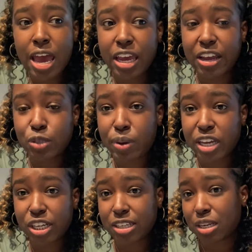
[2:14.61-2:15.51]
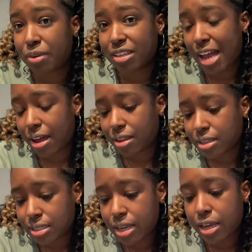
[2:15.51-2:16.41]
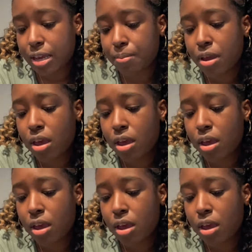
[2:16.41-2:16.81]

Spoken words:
each paycheck is gonna be exactly the same,